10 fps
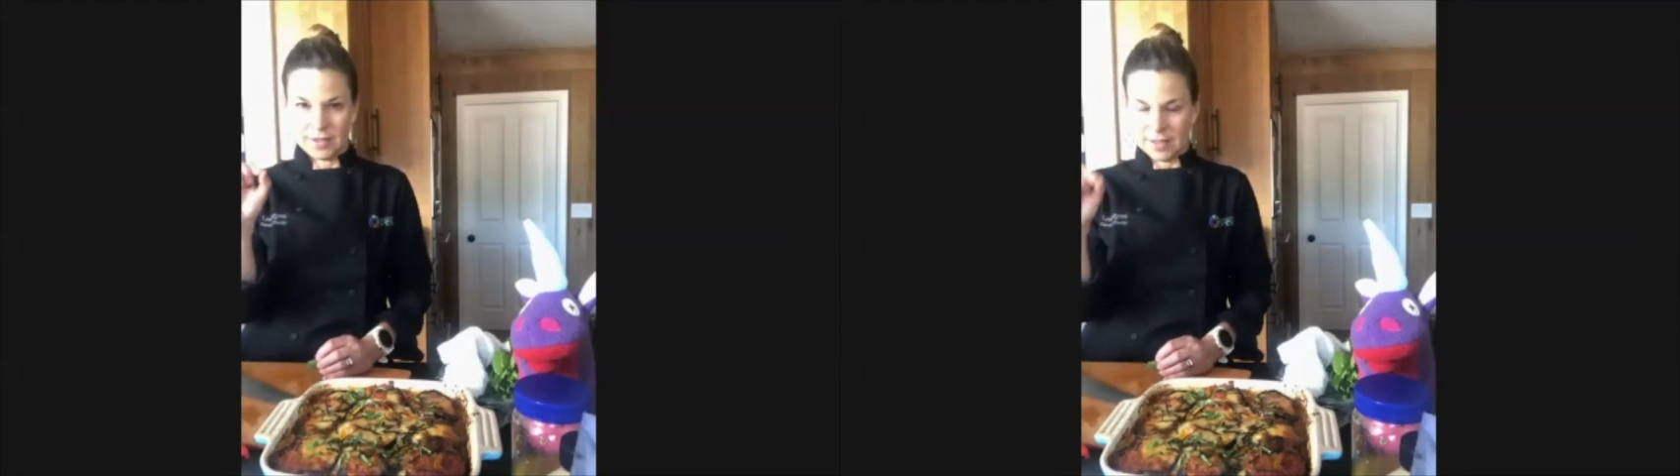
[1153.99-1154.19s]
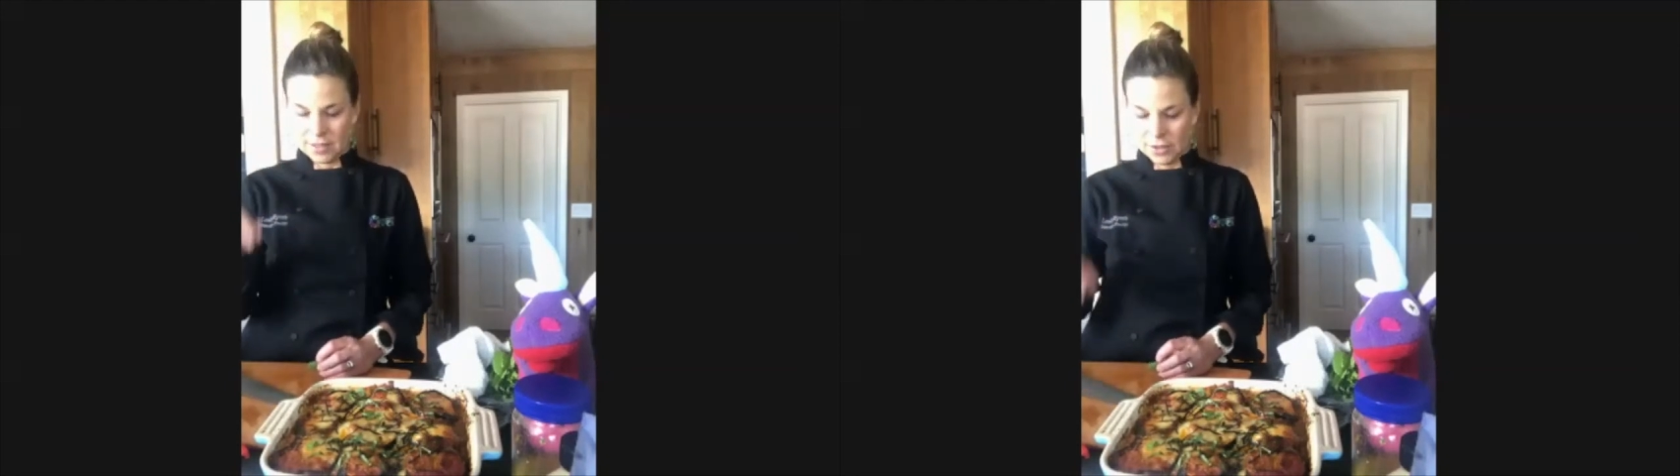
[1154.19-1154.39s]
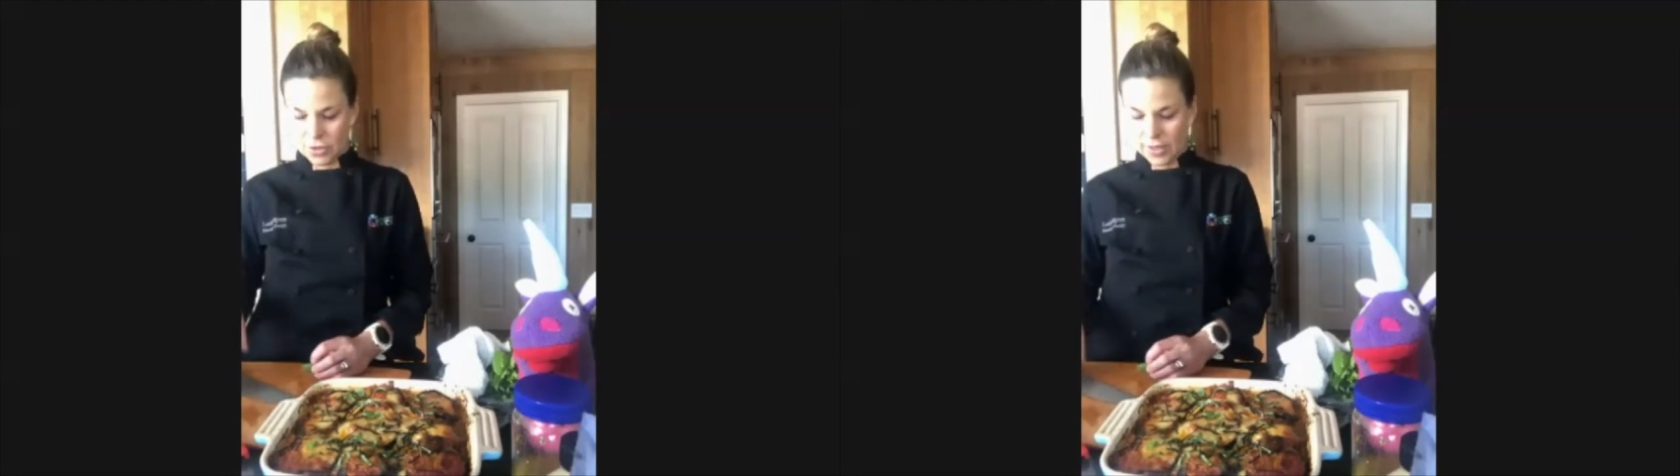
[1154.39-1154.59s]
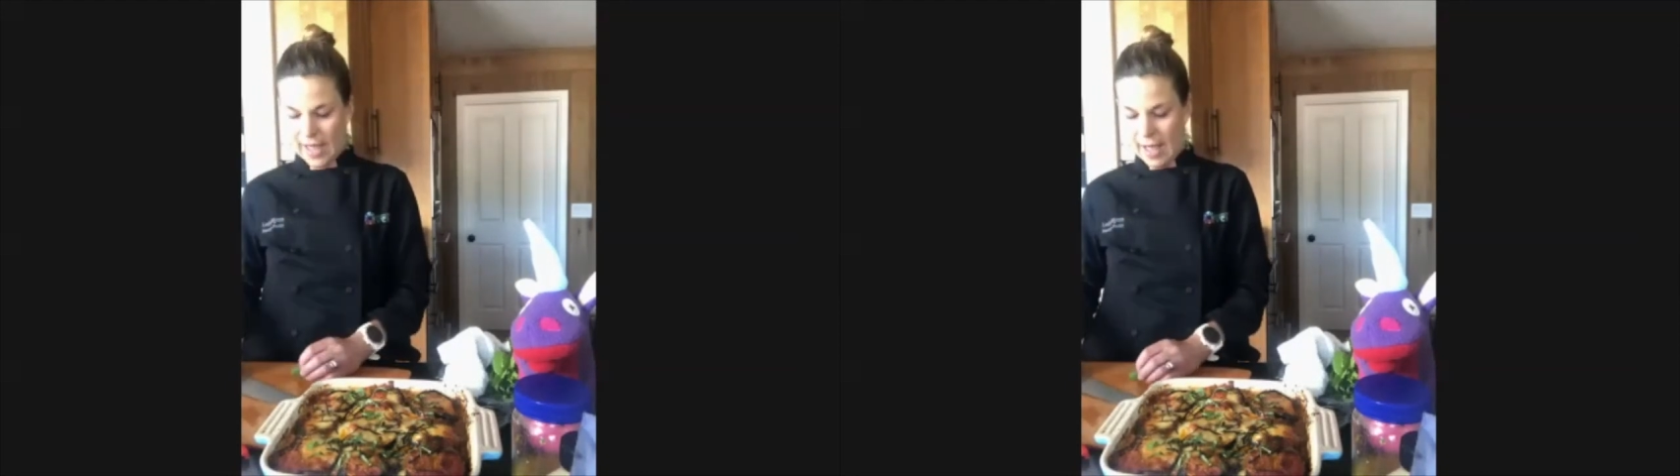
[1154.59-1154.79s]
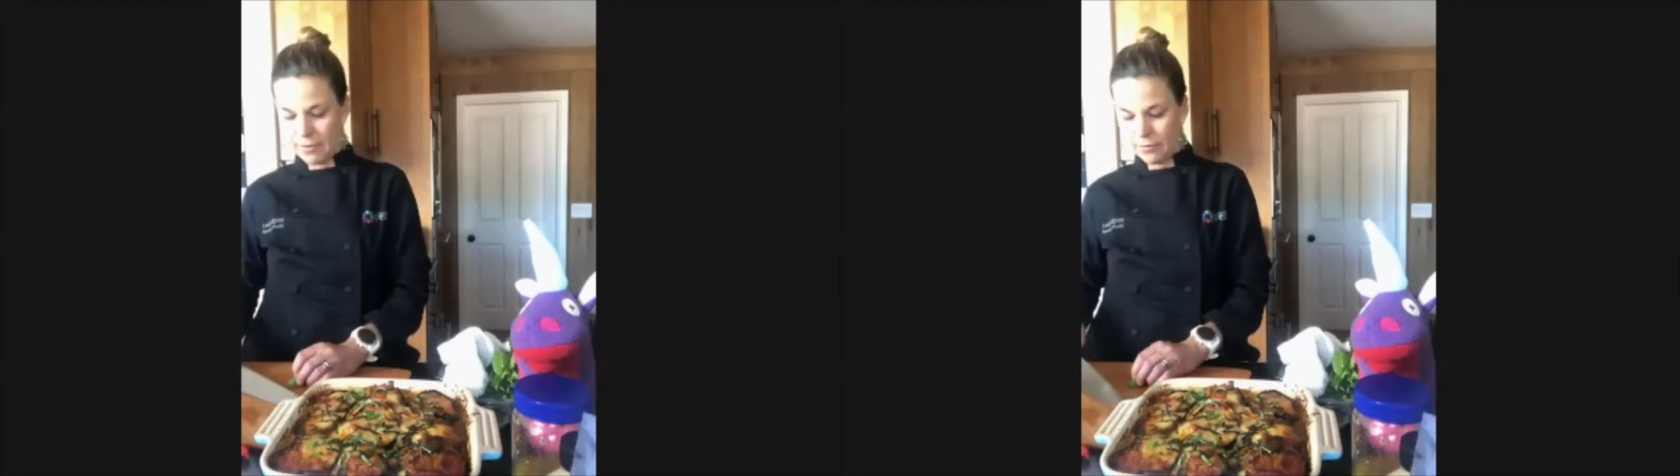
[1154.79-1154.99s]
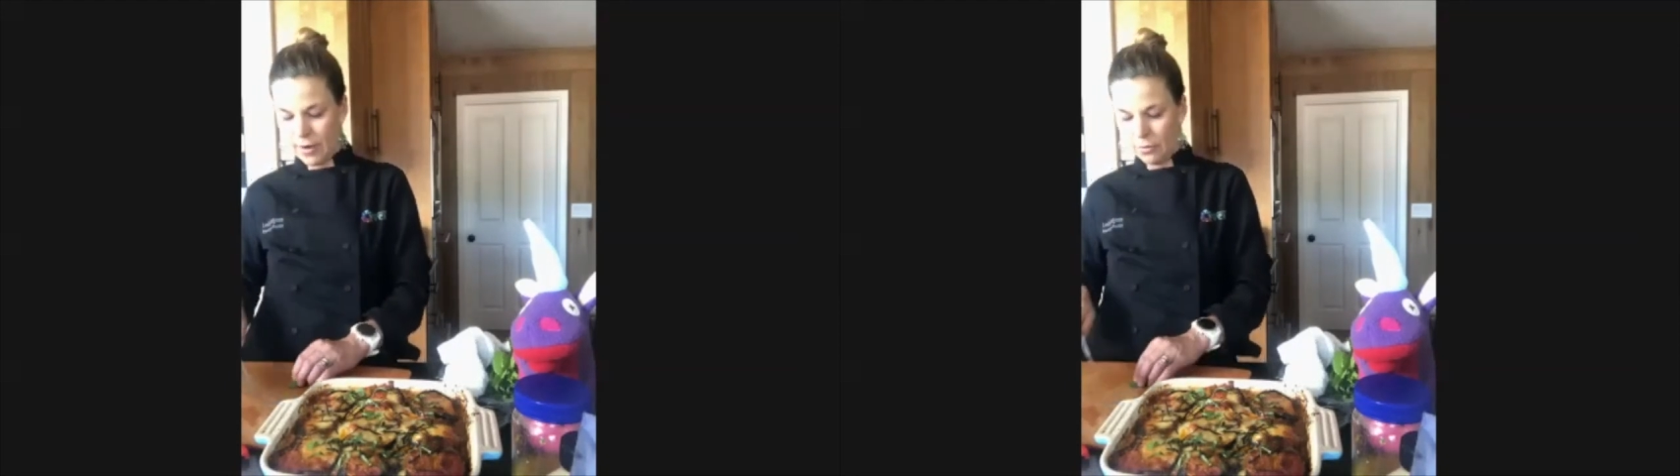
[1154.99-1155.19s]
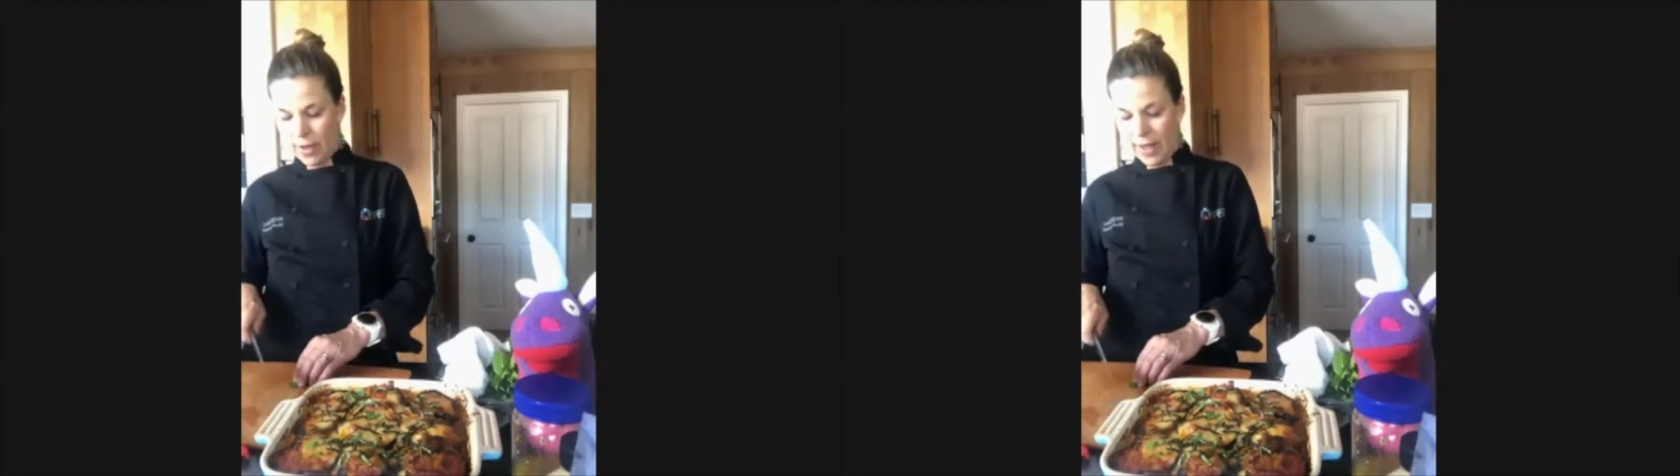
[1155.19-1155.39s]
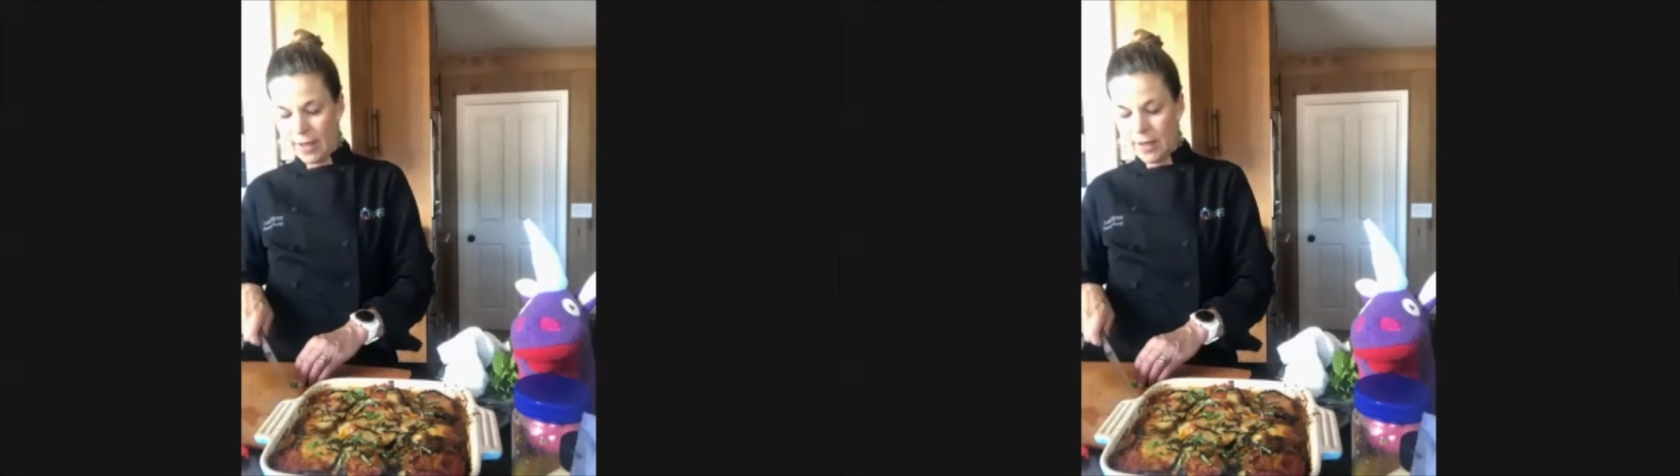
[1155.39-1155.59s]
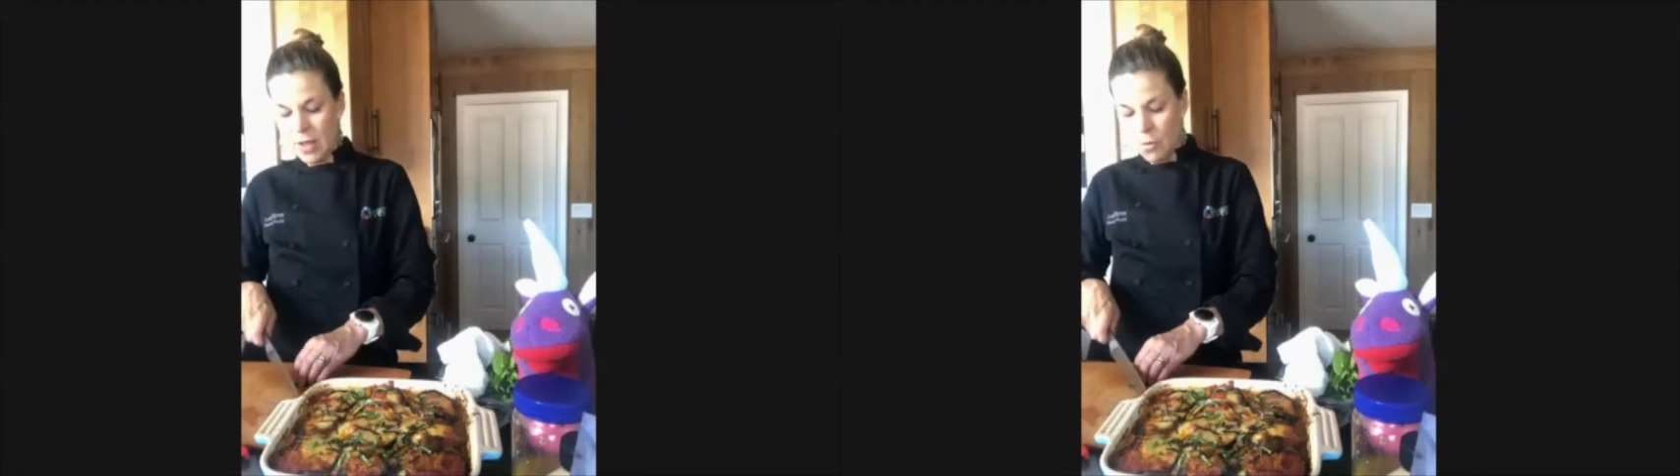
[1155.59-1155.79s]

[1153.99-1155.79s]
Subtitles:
It doesn't usually happen right away,